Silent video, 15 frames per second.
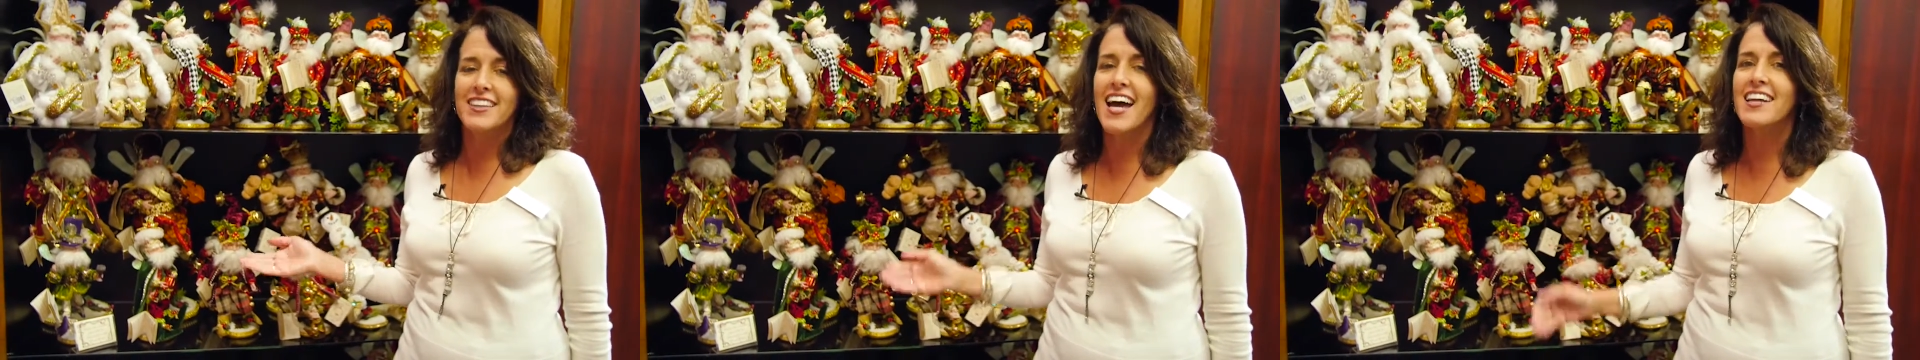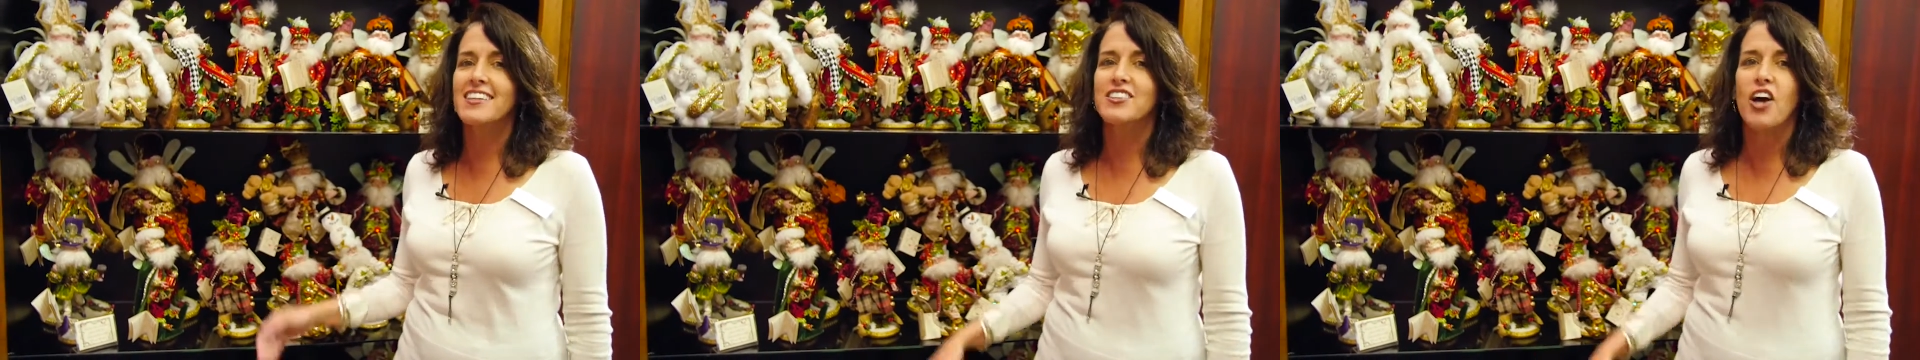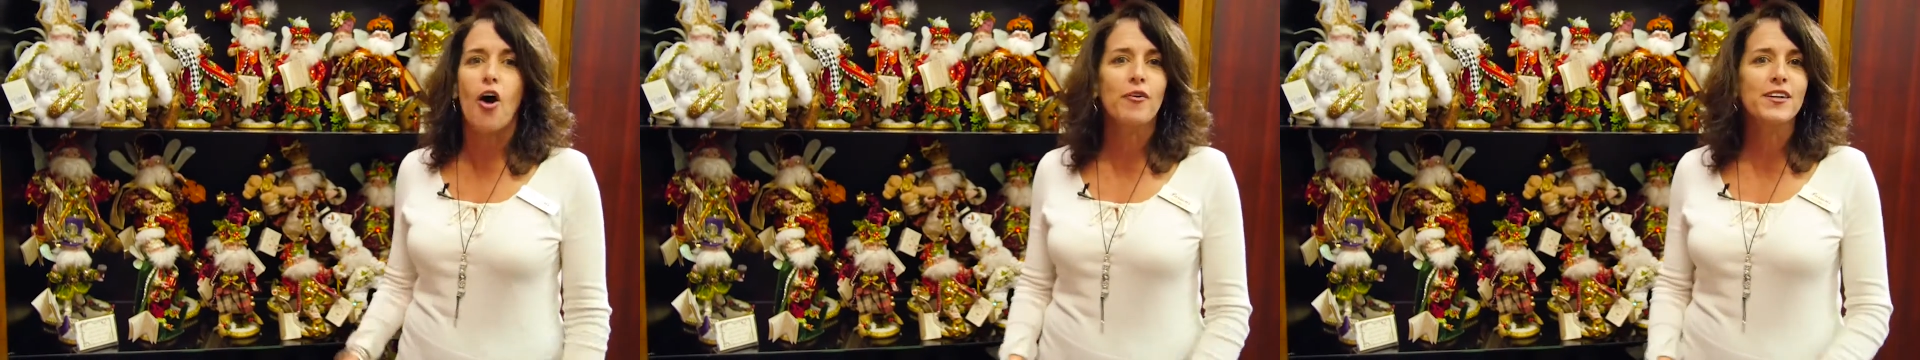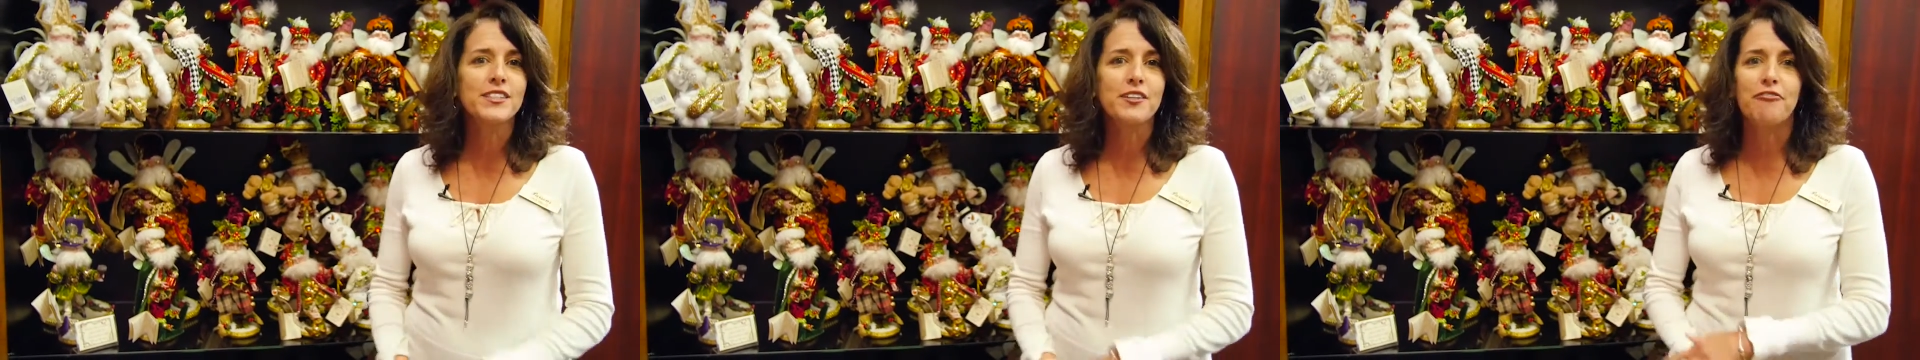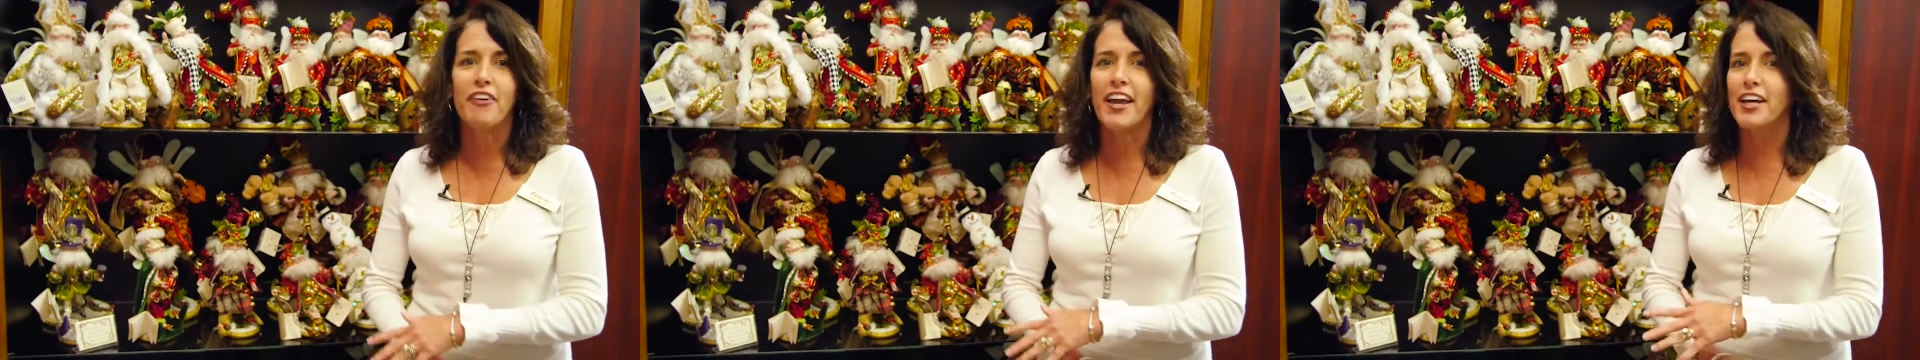That is always
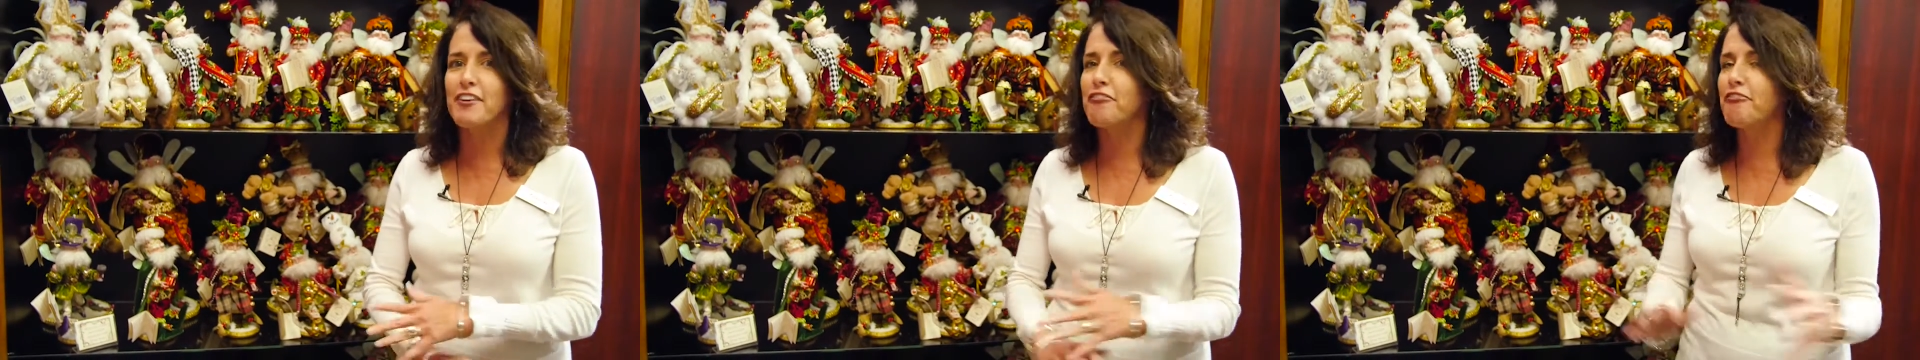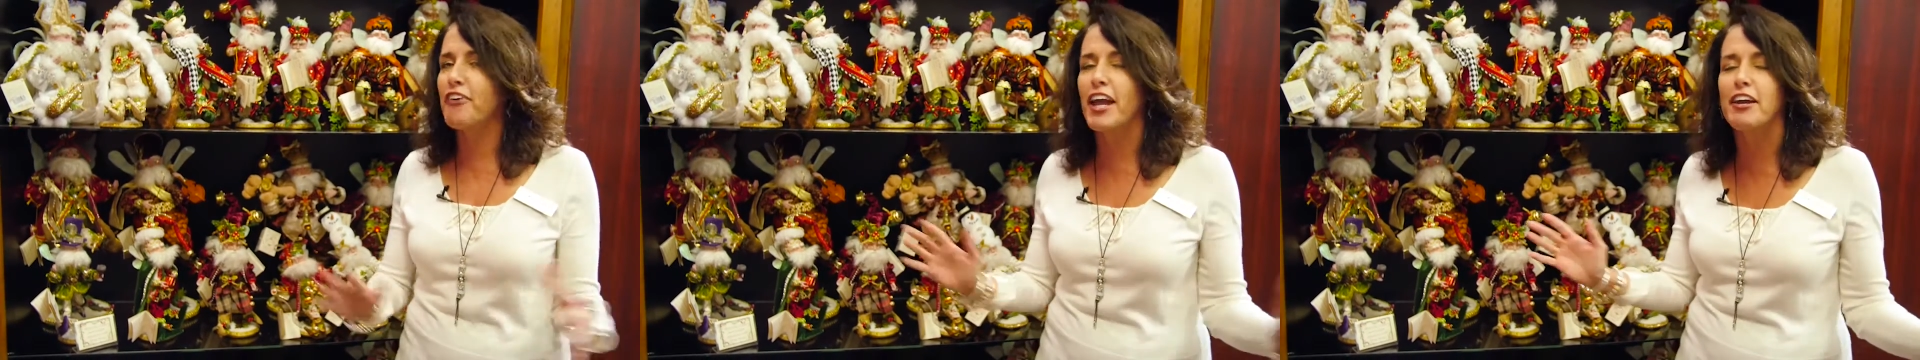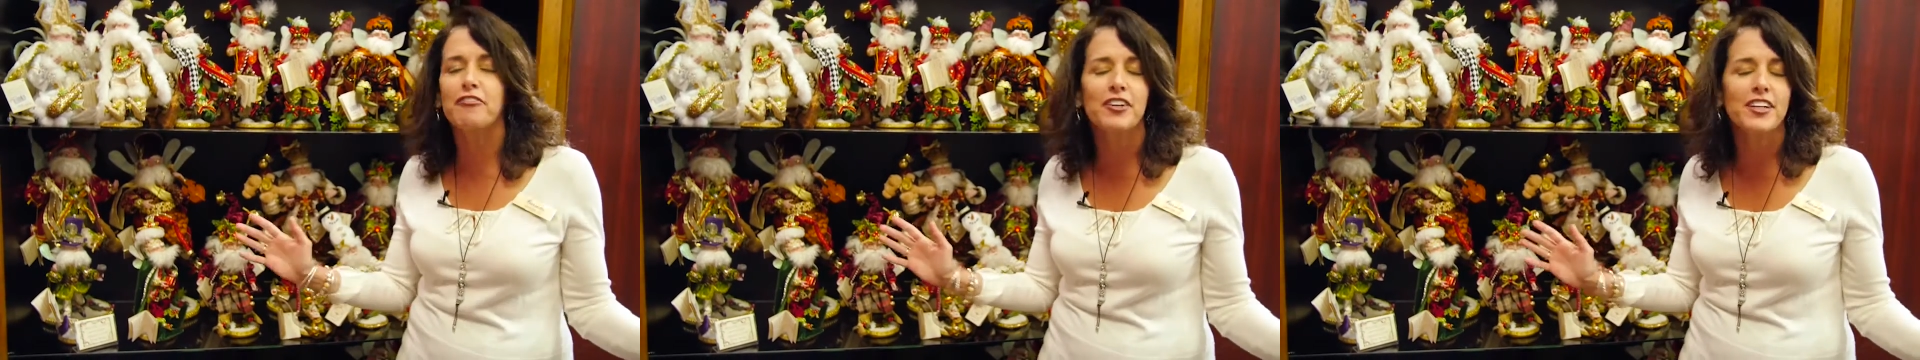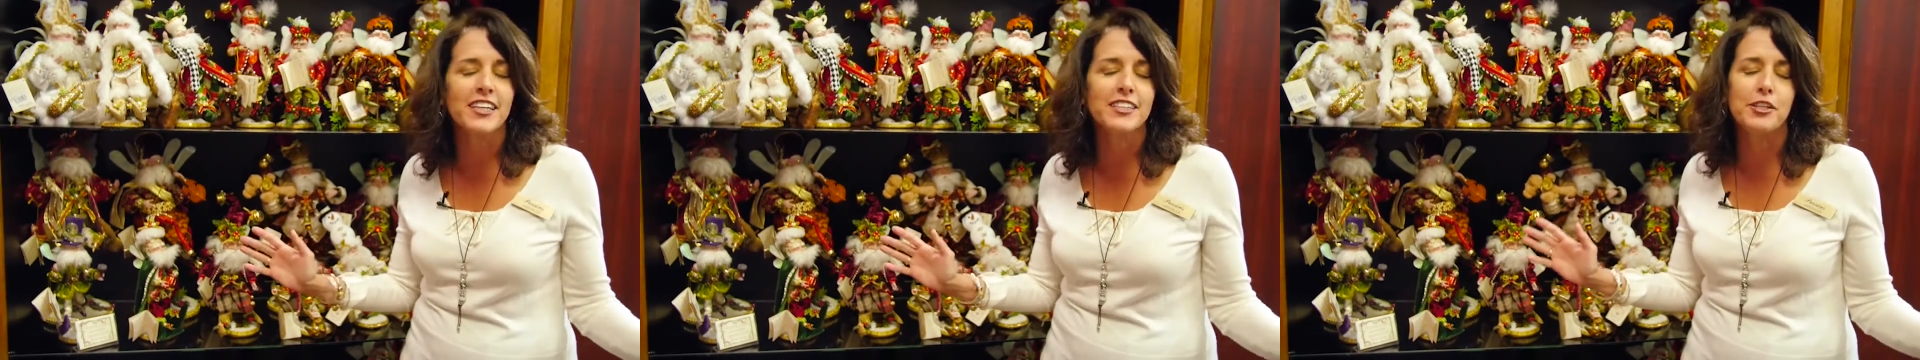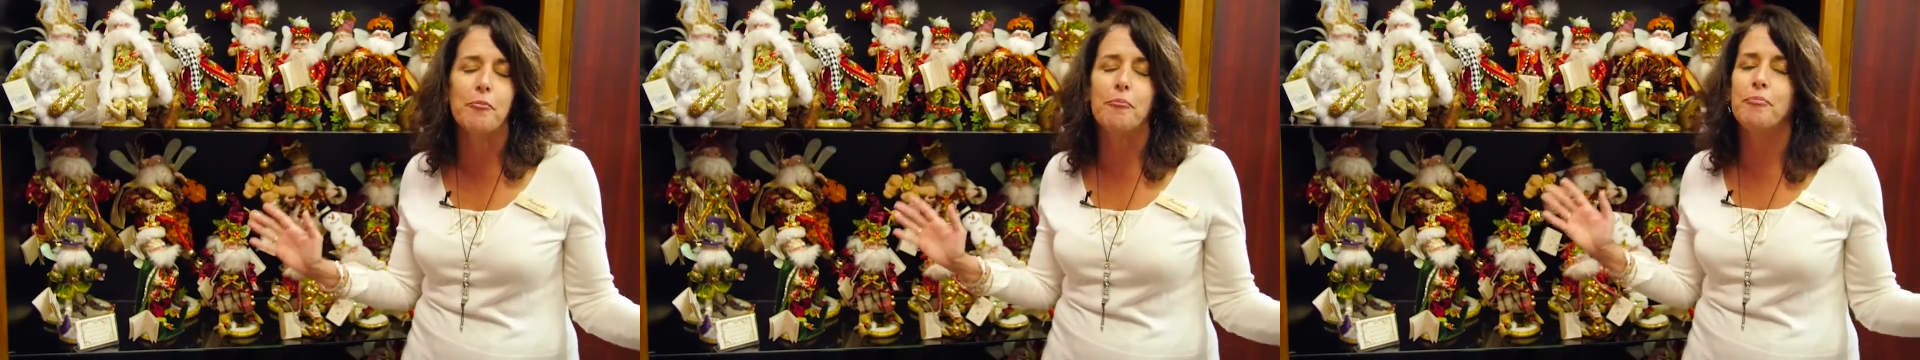a fan favorite.
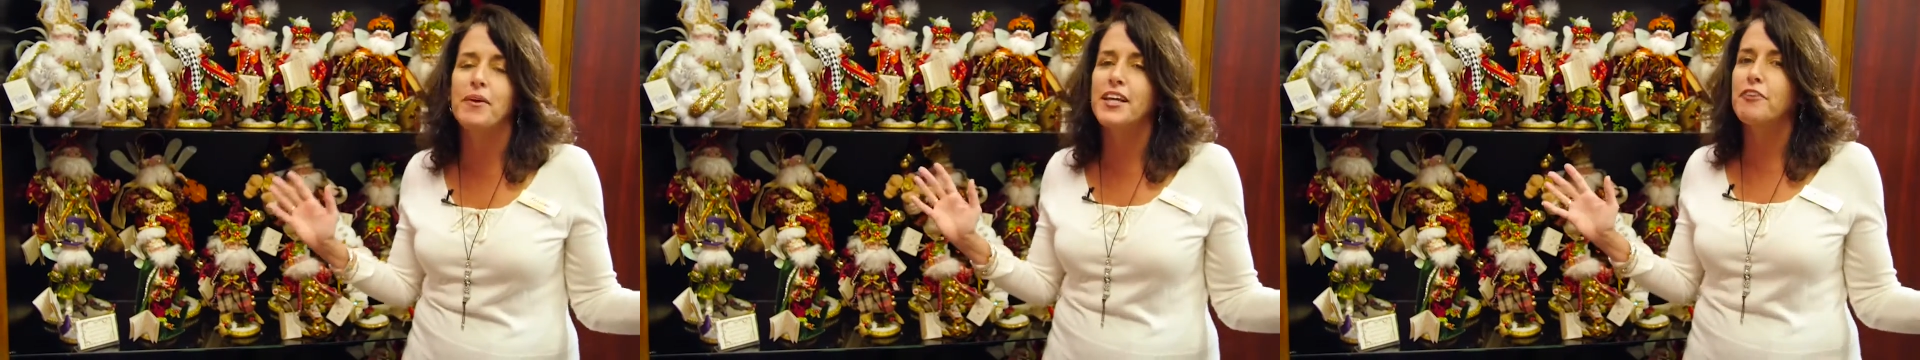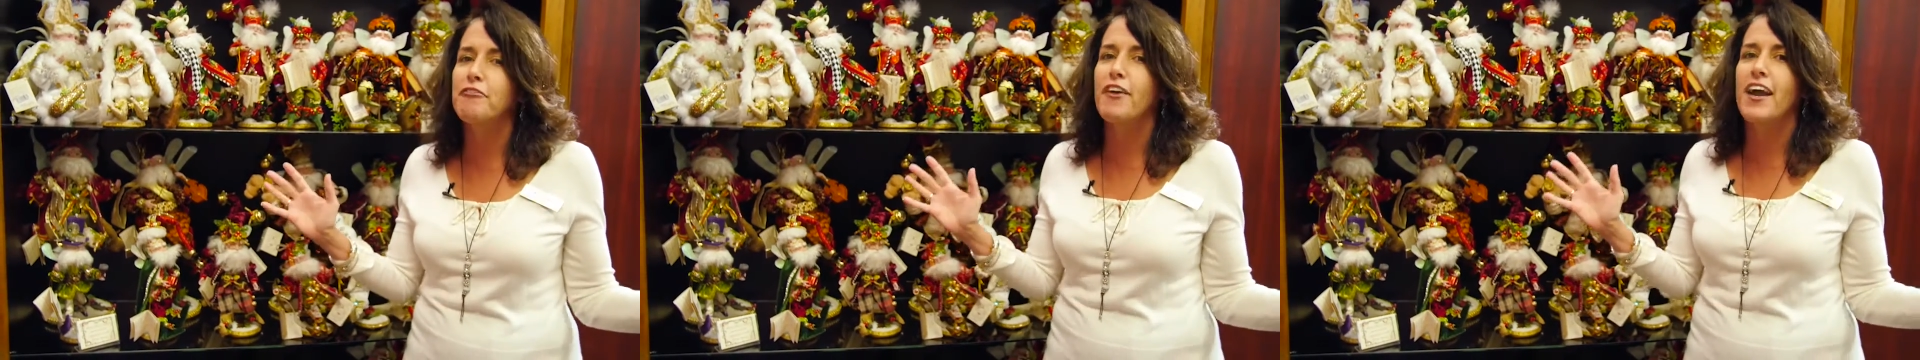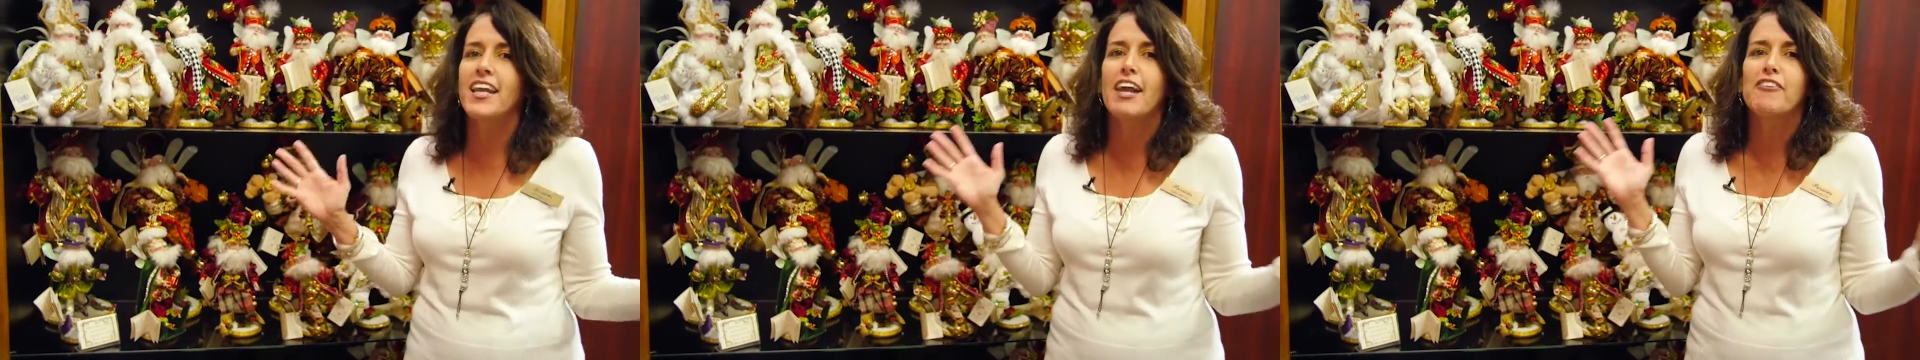It's a big event.